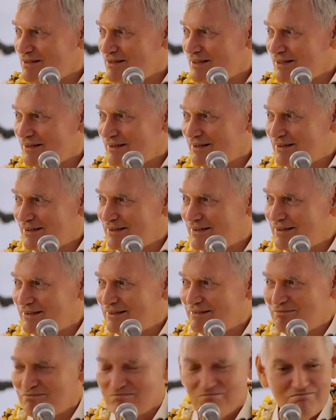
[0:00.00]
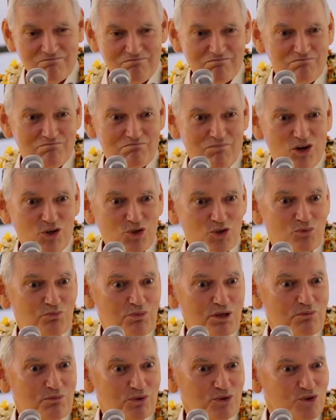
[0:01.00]
that most
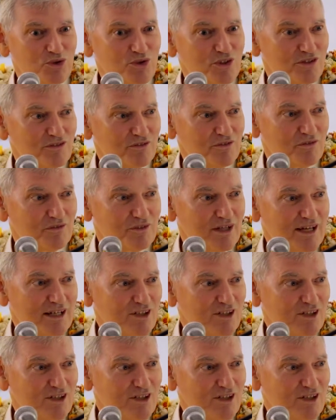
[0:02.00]
people sort of